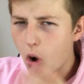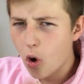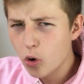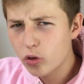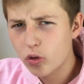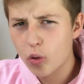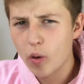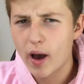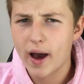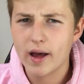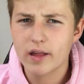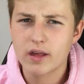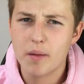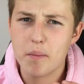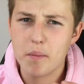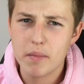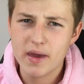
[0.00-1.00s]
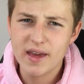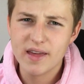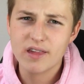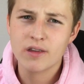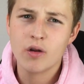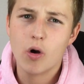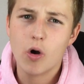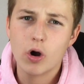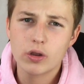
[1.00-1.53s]
also has
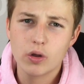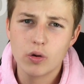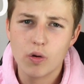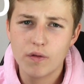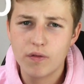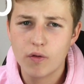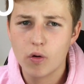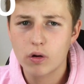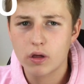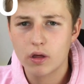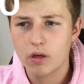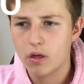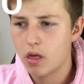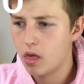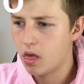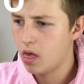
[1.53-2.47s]
amazing audio focus.